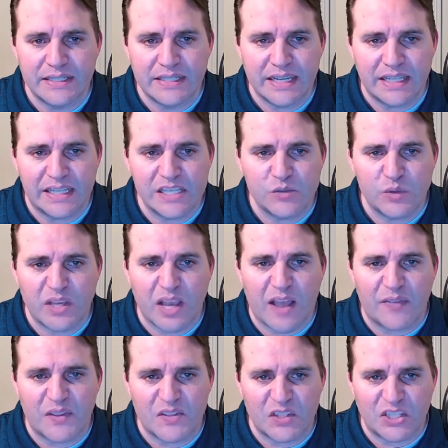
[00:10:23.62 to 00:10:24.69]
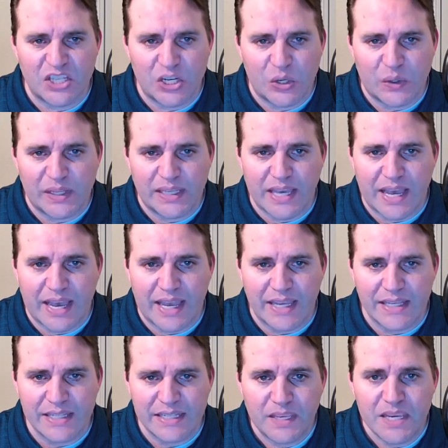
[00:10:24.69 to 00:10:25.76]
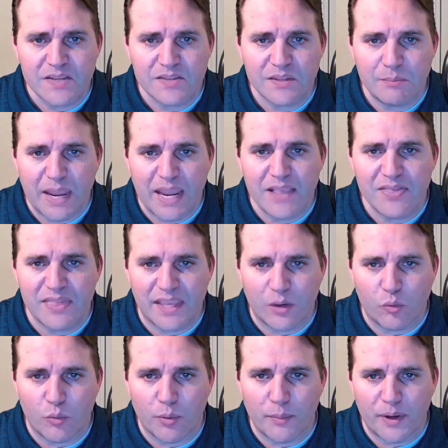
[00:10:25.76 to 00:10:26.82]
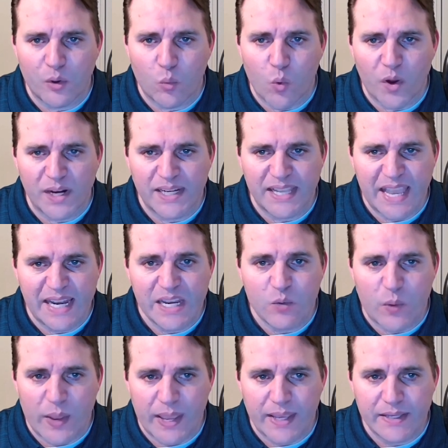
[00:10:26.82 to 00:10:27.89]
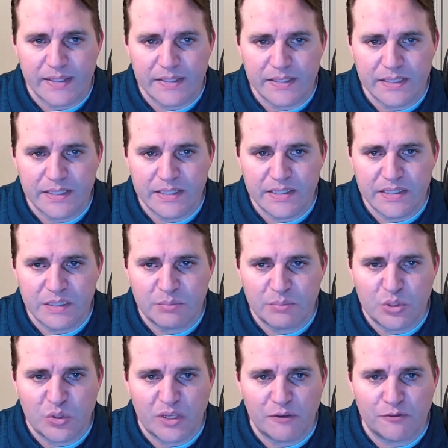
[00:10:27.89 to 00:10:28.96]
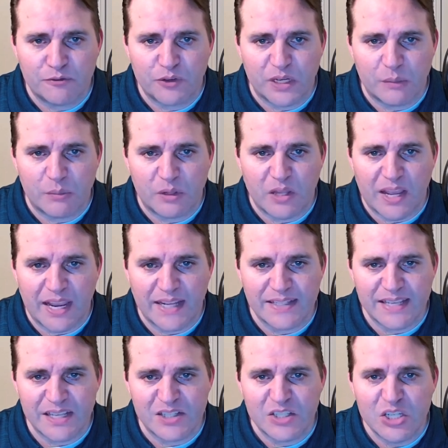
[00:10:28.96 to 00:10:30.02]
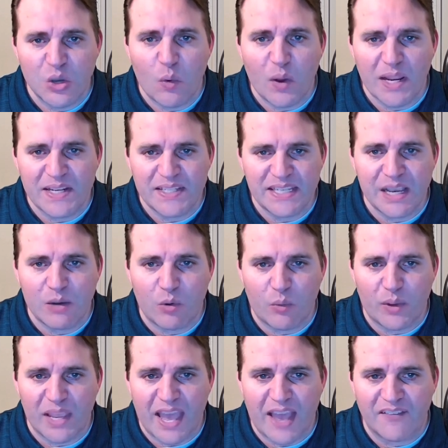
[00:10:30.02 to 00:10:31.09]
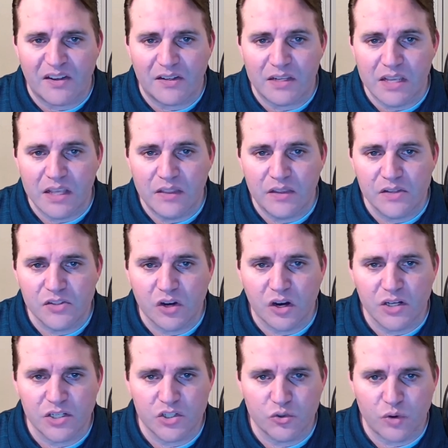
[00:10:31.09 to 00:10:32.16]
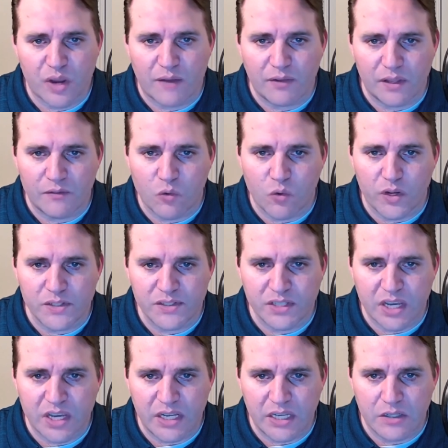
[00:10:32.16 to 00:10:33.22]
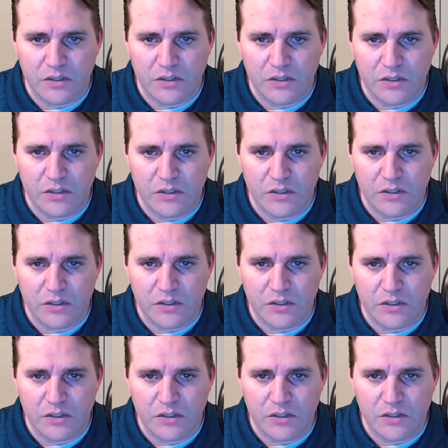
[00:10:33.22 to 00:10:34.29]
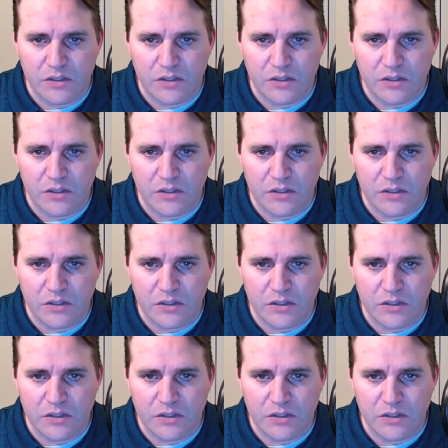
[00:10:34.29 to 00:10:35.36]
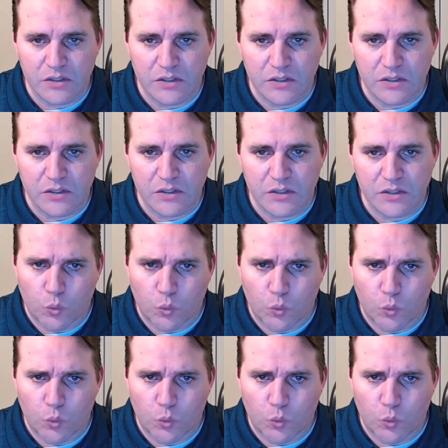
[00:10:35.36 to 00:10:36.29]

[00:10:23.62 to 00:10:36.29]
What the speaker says: At least we got the security guy. He's the main thing Rubomir wanted anyway. The puny Freedom Alliance has no idea what we haven't." The sergeant's gravelly voice cut in. "Silence! You talk too much, you fool.